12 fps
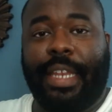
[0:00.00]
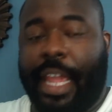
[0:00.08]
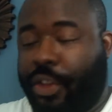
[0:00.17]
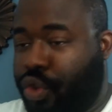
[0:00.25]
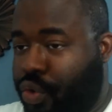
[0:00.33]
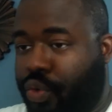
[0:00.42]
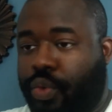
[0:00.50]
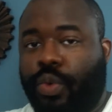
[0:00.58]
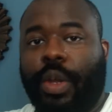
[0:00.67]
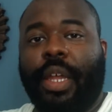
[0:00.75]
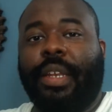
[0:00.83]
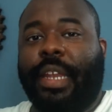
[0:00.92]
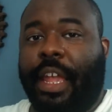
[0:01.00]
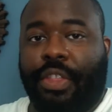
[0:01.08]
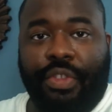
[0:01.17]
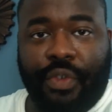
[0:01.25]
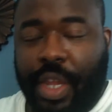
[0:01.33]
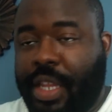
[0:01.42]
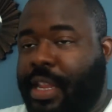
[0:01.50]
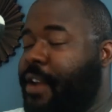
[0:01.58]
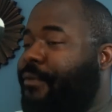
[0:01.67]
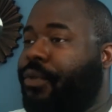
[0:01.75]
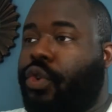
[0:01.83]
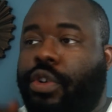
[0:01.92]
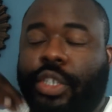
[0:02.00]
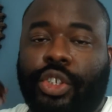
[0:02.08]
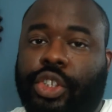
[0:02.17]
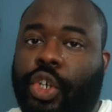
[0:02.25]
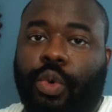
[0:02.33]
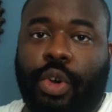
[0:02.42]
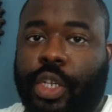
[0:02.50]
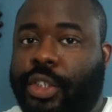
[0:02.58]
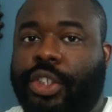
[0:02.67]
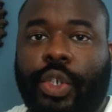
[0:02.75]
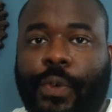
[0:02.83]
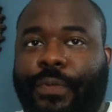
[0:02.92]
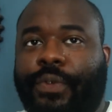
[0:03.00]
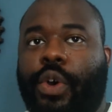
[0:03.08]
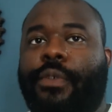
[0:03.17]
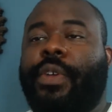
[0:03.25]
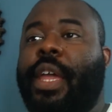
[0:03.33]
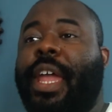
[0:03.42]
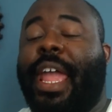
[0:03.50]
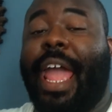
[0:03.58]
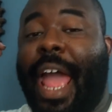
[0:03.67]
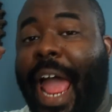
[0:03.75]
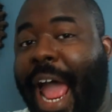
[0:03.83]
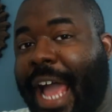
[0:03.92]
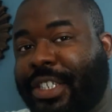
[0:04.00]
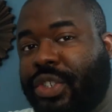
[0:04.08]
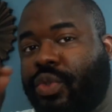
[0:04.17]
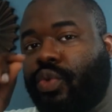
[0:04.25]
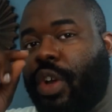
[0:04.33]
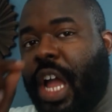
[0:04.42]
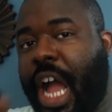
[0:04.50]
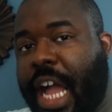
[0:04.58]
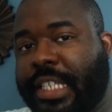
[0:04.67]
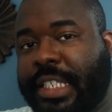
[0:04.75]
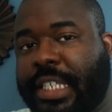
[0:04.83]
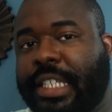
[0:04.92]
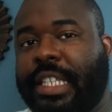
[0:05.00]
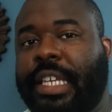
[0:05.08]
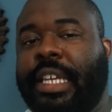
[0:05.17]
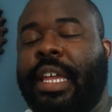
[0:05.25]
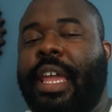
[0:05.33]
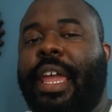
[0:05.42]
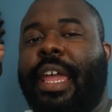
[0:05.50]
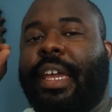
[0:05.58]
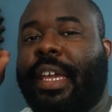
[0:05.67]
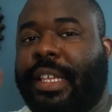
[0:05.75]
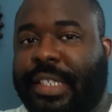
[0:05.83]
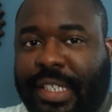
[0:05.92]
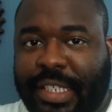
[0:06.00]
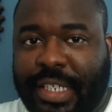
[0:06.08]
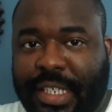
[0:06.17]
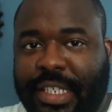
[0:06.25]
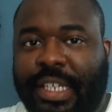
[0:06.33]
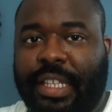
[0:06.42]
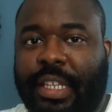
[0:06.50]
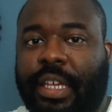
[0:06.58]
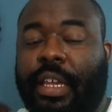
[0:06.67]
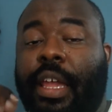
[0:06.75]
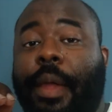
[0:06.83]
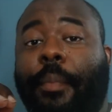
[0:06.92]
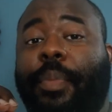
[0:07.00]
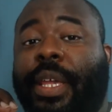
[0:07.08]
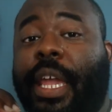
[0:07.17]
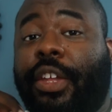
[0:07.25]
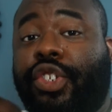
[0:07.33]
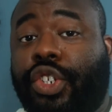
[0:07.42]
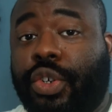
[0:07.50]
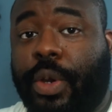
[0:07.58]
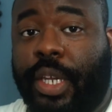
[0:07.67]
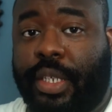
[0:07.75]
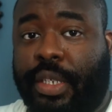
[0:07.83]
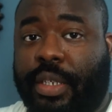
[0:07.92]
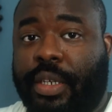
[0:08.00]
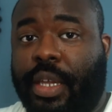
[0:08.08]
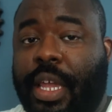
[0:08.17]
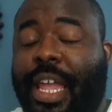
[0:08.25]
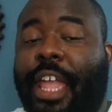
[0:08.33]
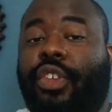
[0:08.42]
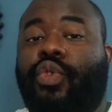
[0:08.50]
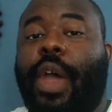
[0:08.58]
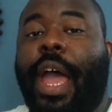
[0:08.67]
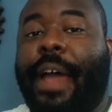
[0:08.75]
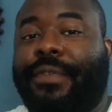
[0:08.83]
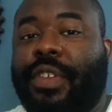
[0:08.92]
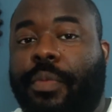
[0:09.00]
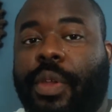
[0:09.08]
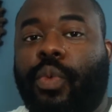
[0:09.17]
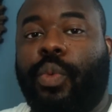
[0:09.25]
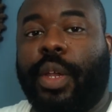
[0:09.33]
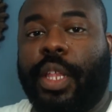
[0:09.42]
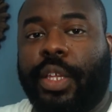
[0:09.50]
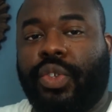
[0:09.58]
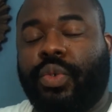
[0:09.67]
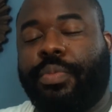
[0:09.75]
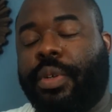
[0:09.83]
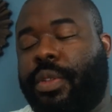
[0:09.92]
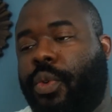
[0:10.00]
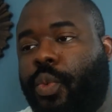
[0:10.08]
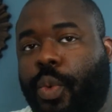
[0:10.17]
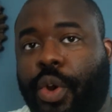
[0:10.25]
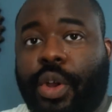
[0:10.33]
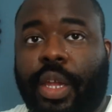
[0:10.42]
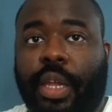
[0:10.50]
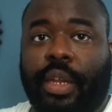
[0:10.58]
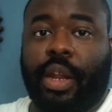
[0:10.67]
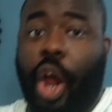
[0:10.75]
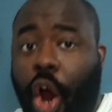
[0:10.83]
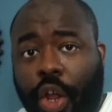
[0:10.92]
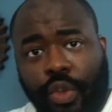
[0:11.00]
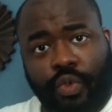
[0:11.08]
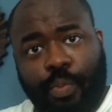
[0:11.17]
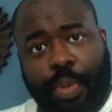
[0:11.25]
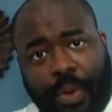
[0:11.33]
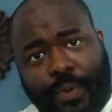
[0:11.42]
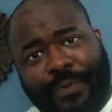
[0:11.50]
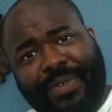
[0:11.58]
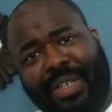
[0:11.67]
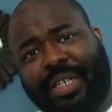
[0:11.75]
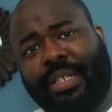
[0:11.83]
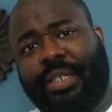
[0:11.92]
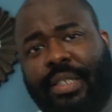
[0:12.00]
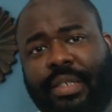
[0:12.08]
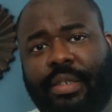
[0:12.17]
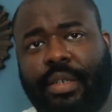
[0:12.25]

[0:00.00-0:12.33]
day two, day three, day four, and so on and so forth. It has to constantly and consistently be a choice. And you have to be willing to put the work in. Are you built for this?